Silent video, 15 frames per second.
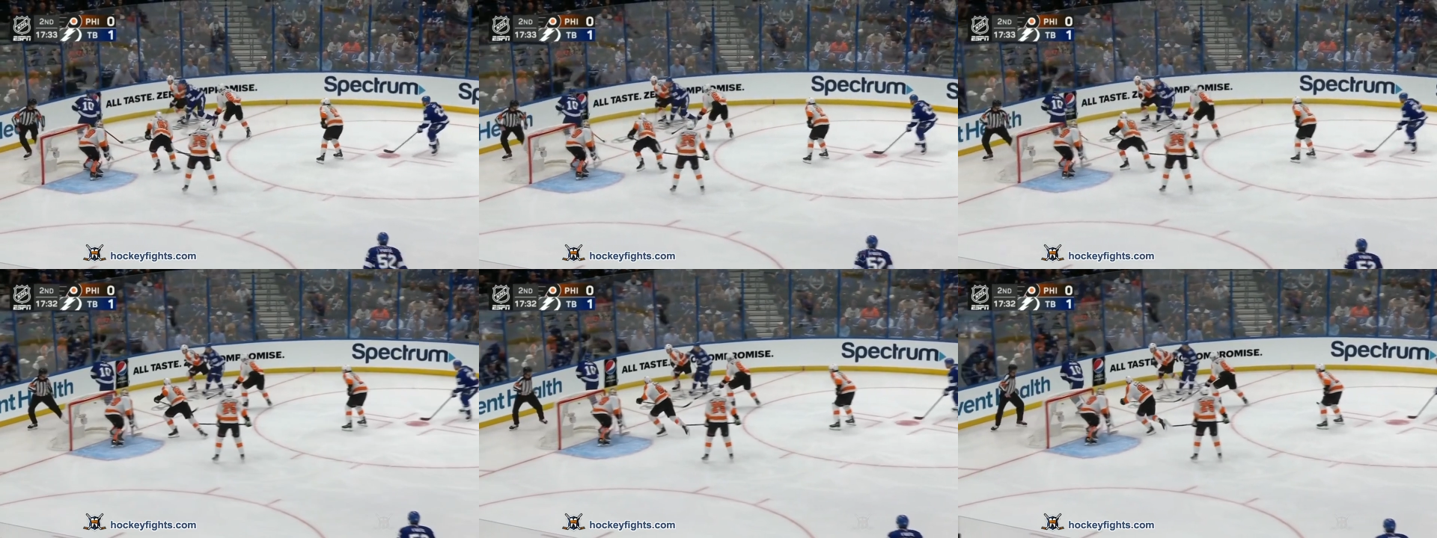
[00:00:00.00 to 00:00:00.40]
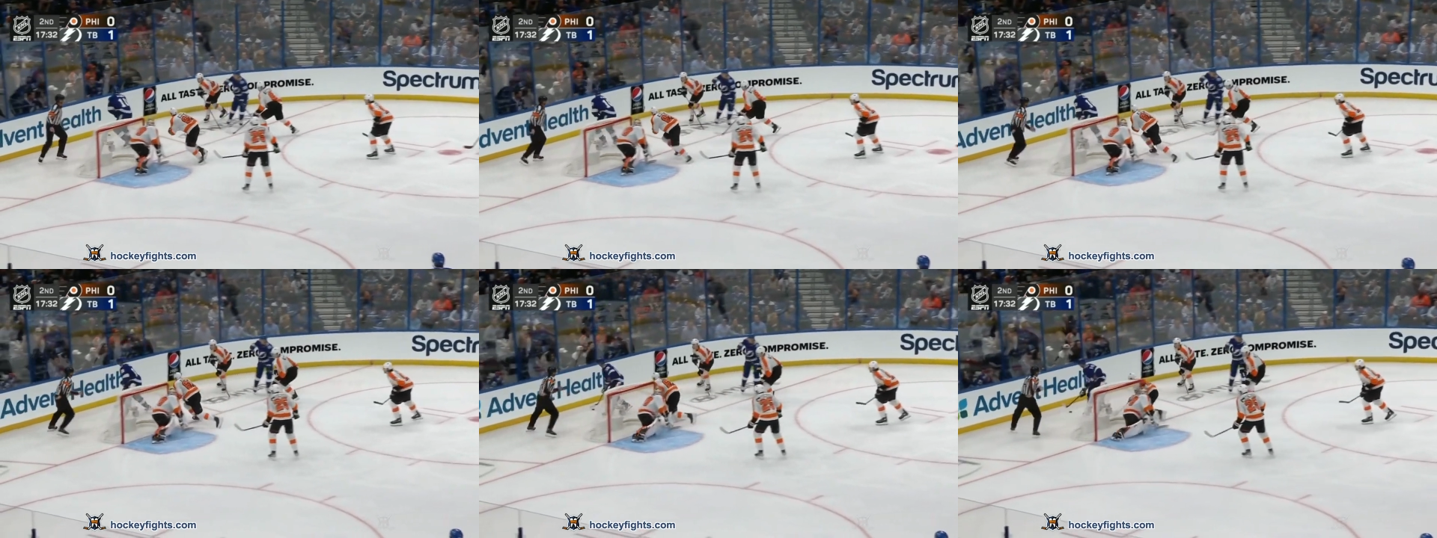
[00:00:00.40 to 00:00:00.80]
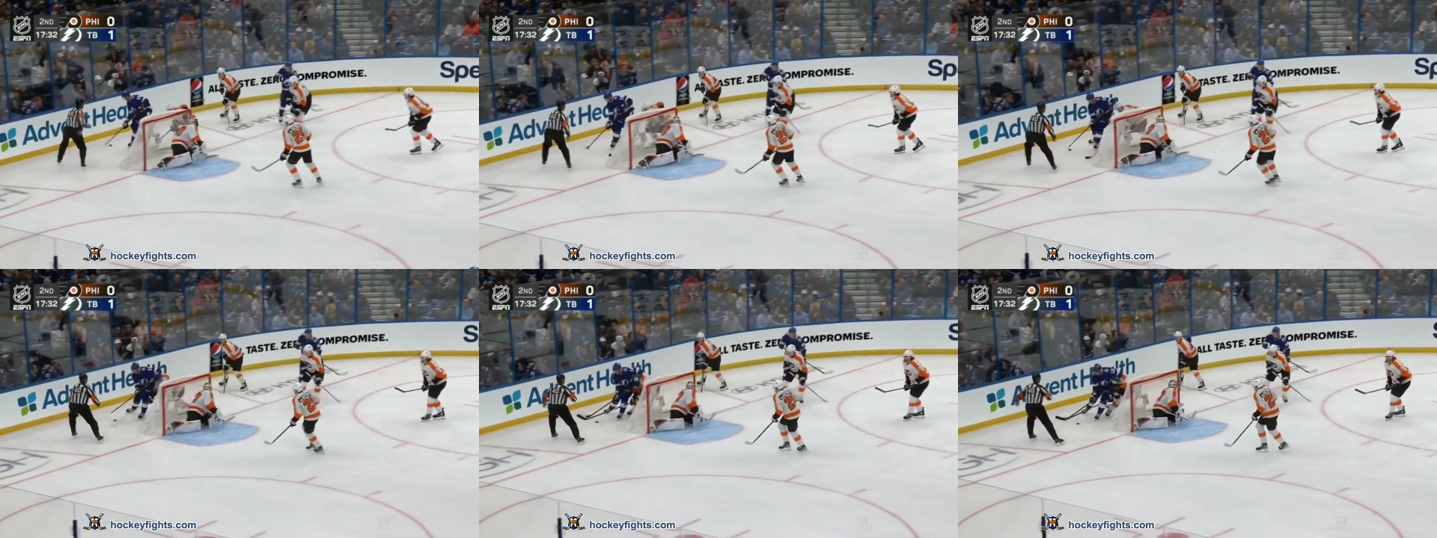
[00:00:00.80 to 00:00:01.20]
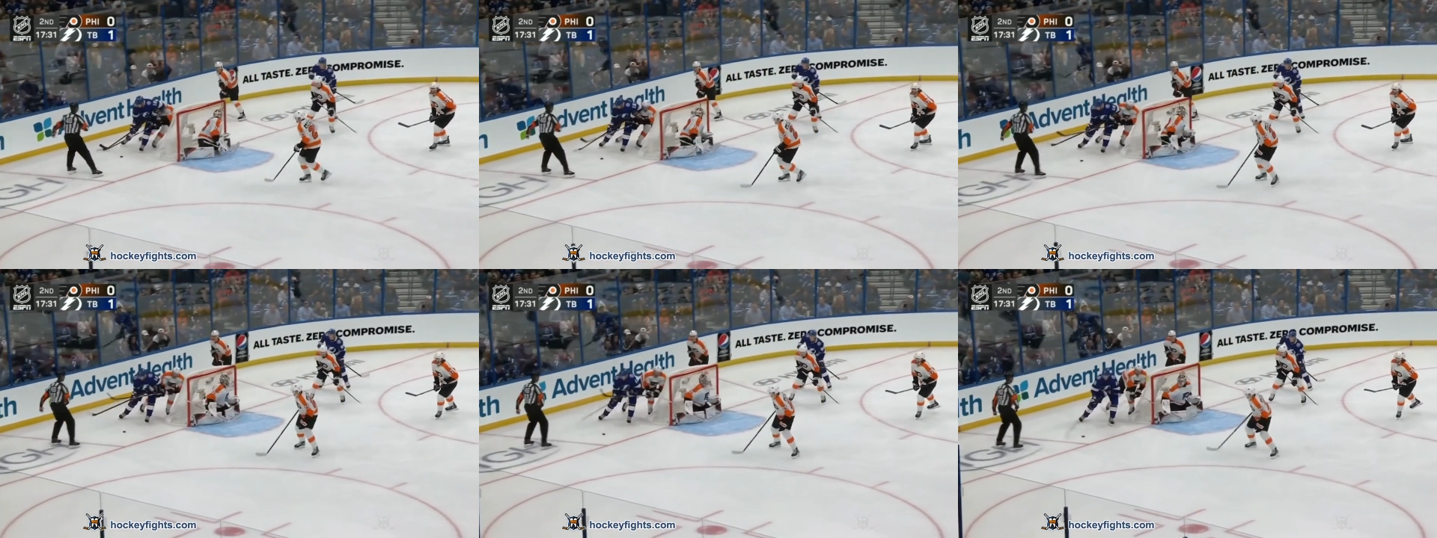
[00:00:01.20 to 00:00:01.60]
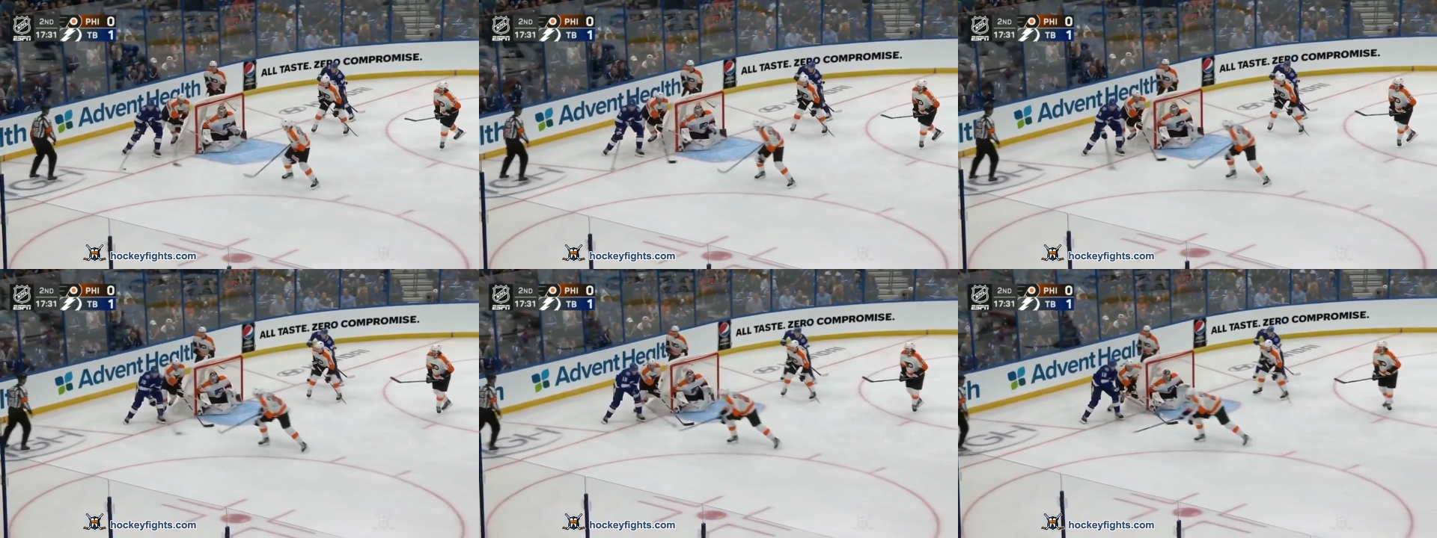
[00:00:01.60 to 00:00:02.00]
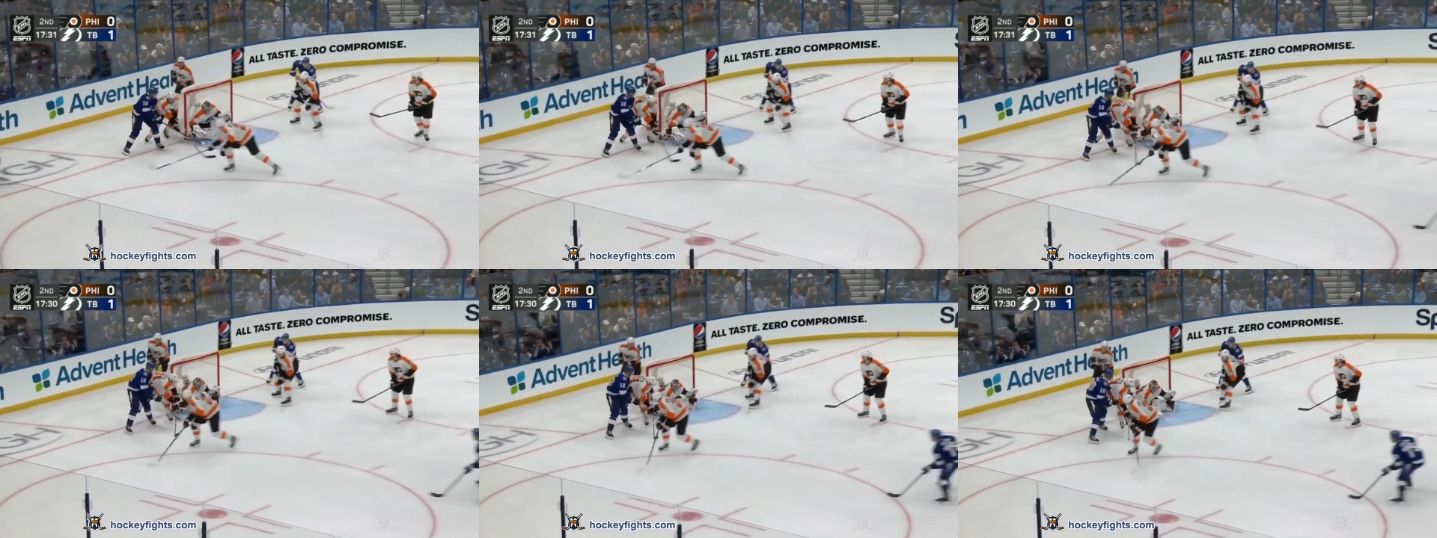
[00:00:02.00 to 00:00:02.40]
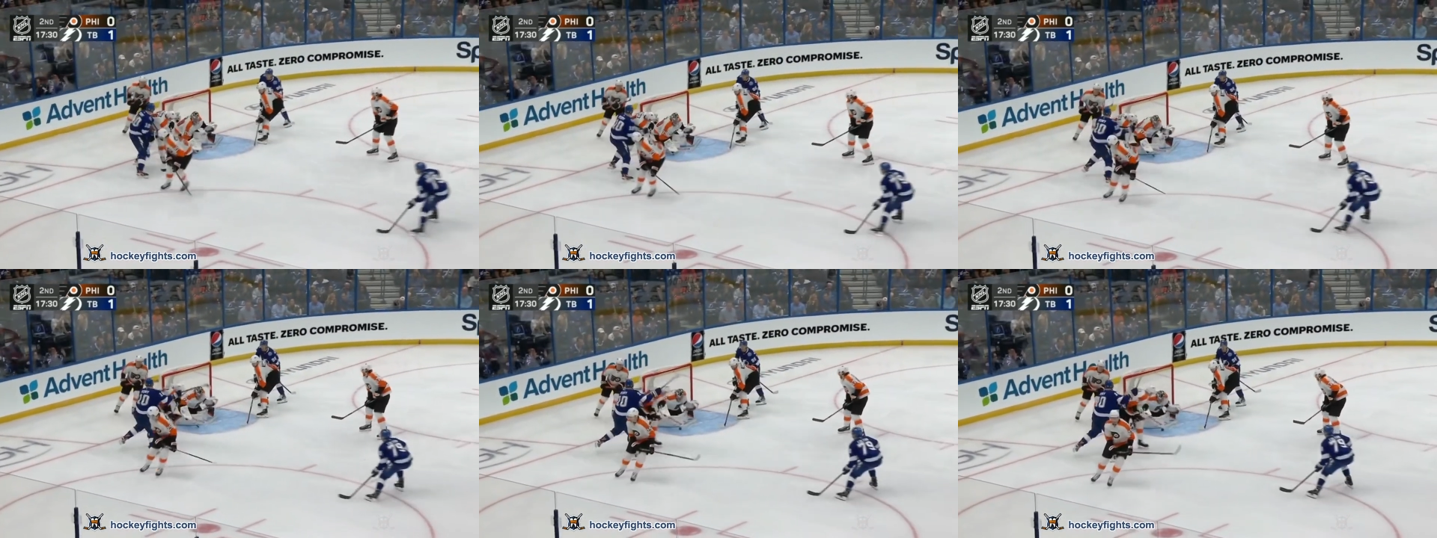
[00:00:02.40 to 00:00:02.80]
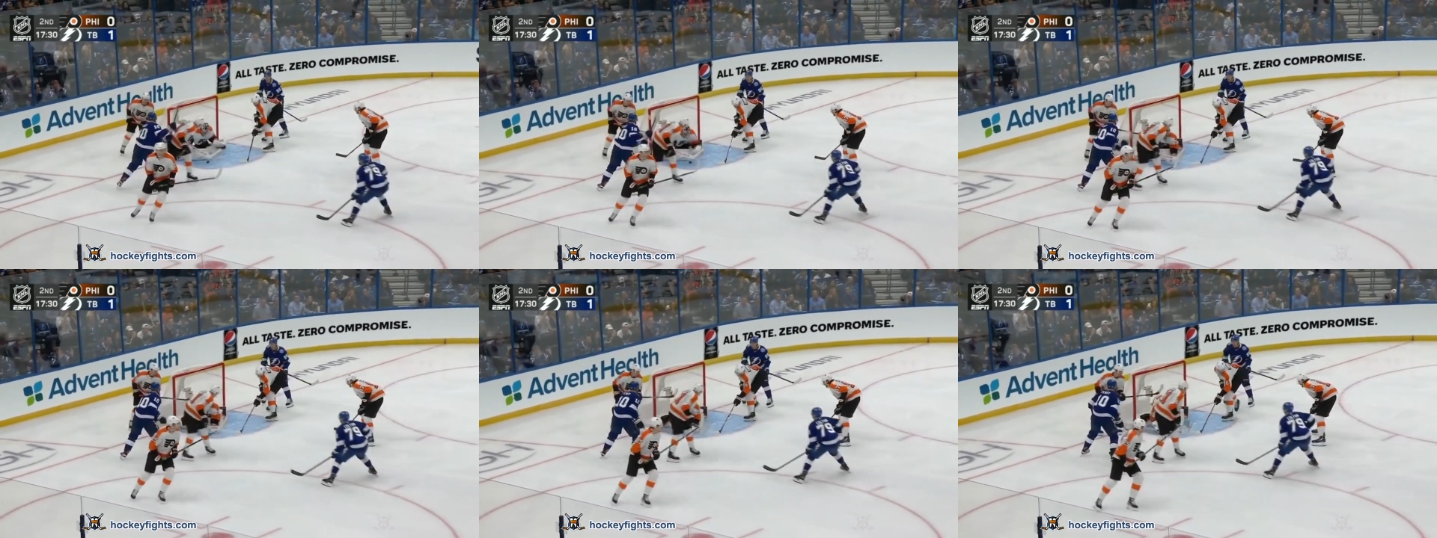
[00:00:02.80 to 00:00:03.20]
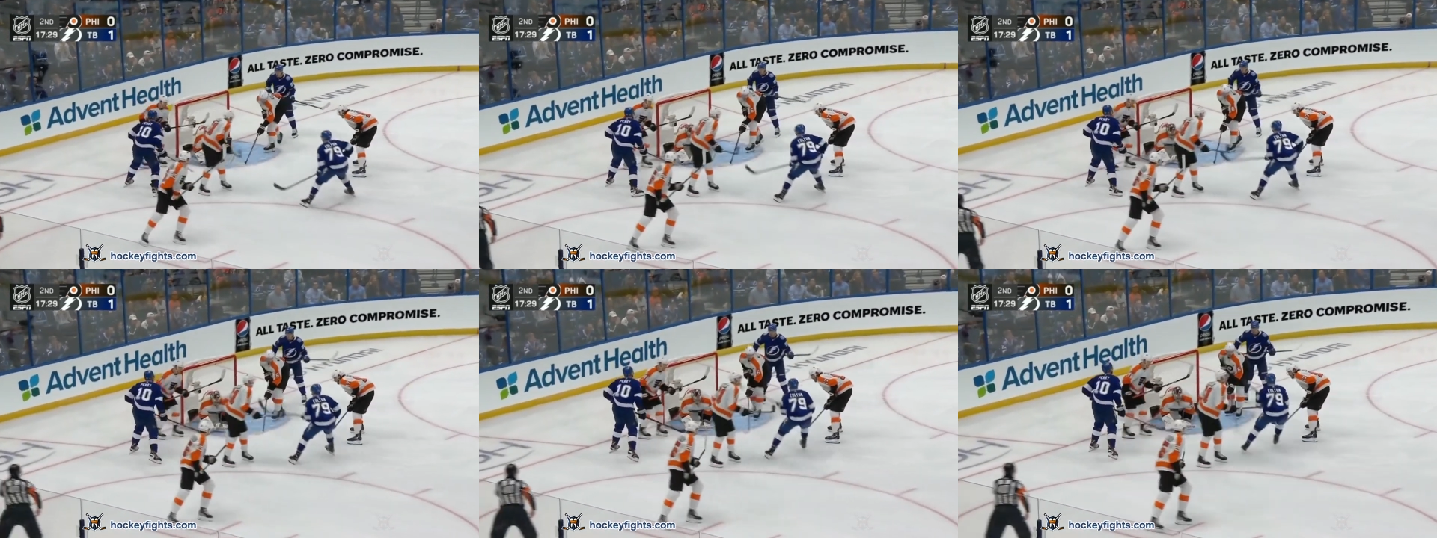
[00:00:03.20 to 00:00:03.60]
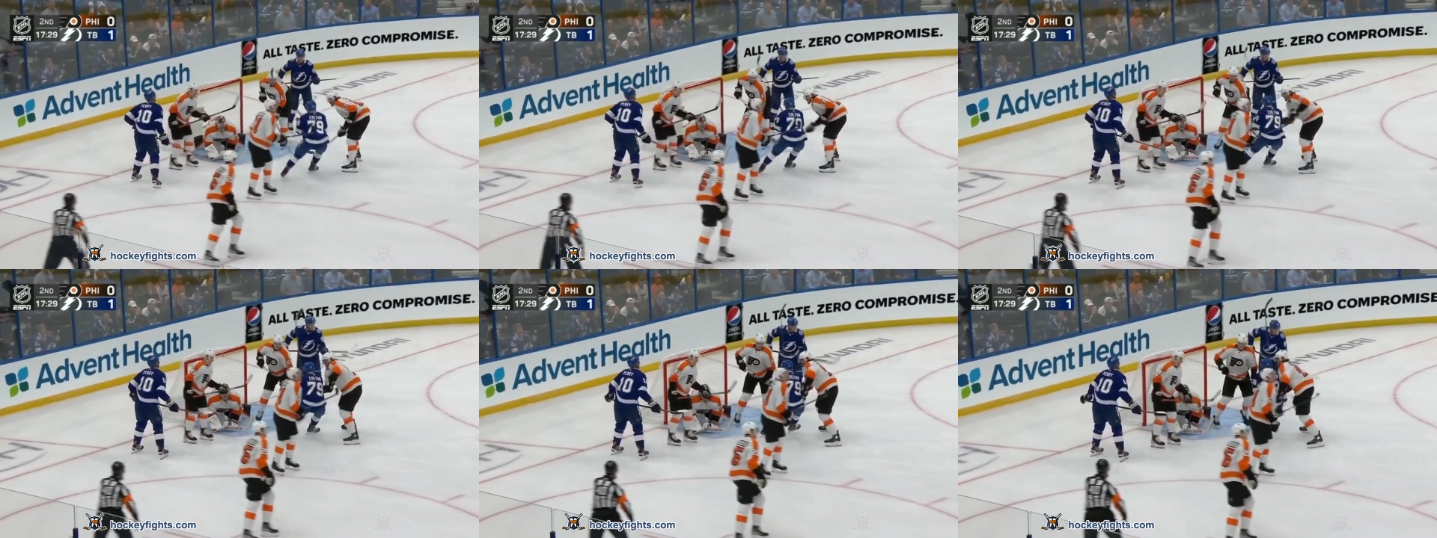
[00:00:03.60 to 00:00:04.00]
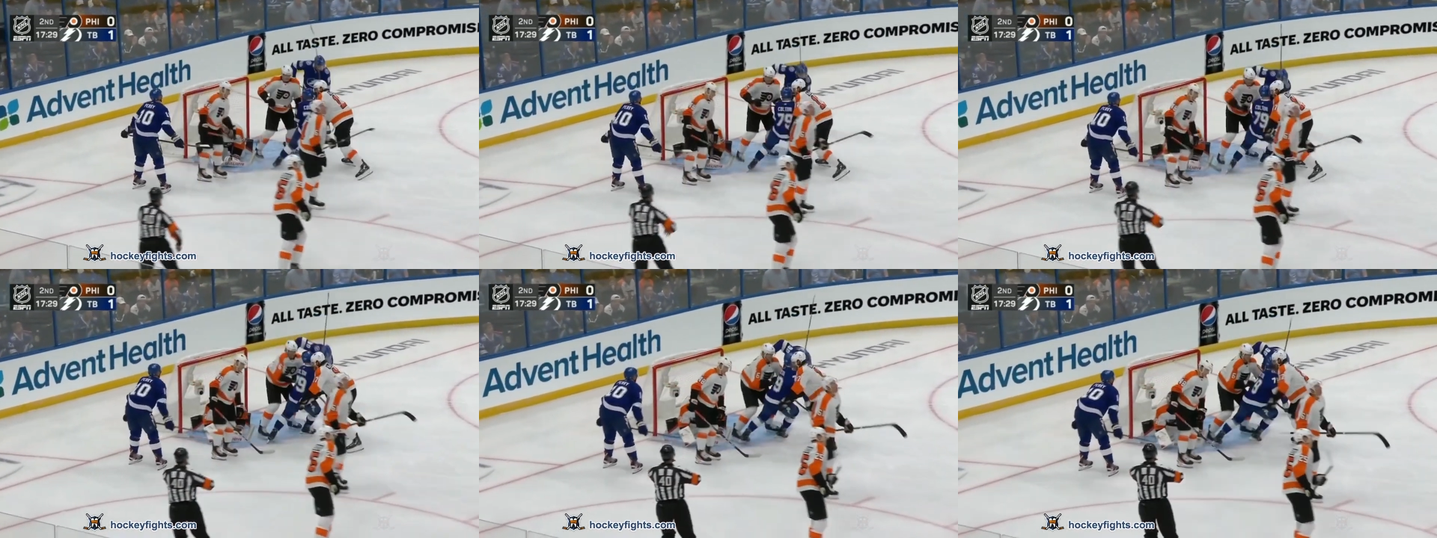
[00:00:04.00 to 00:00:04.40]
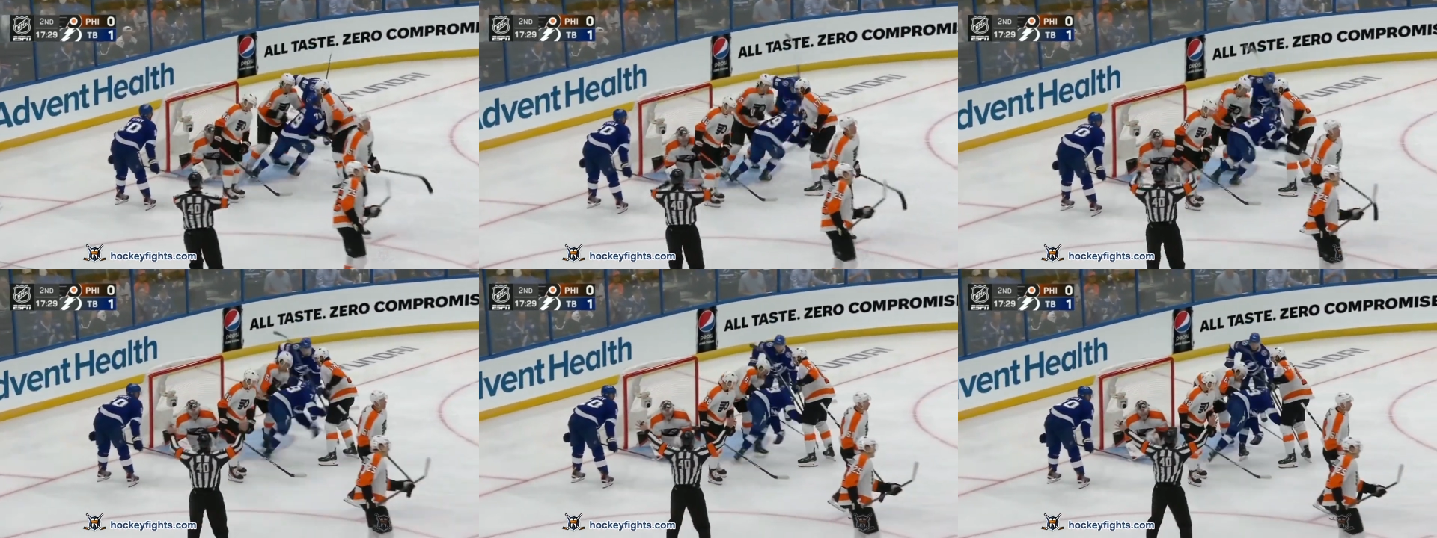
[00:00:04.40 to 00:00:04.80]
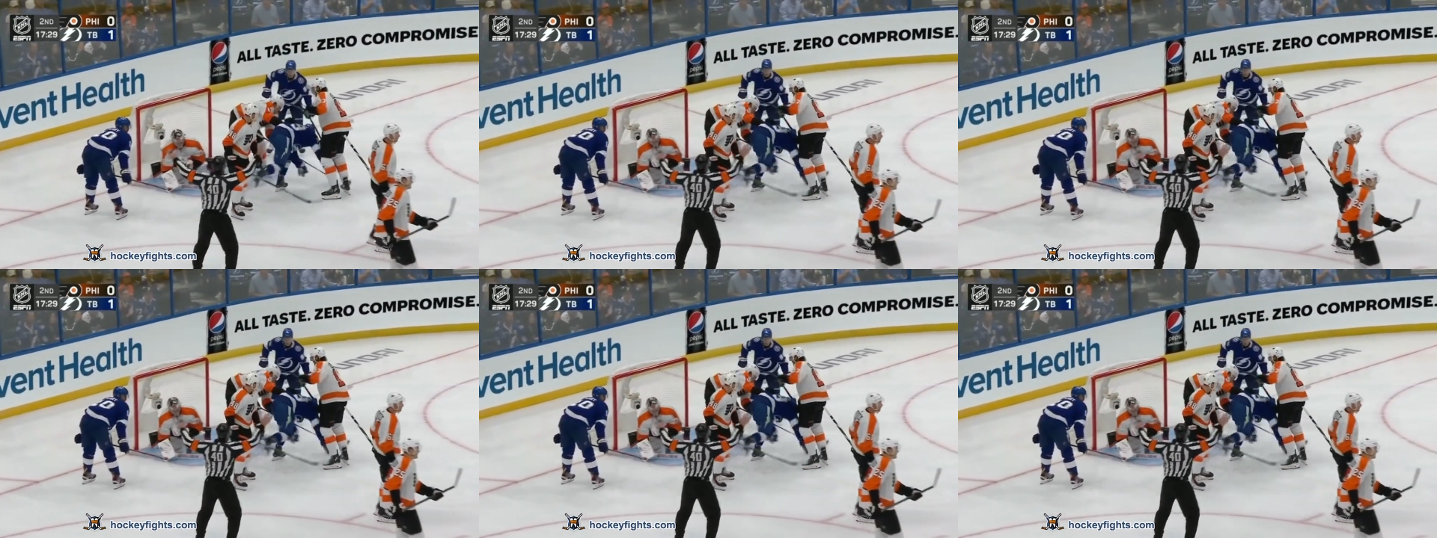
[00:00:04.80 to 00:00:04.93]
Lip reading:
Nobody's mouth can be seen.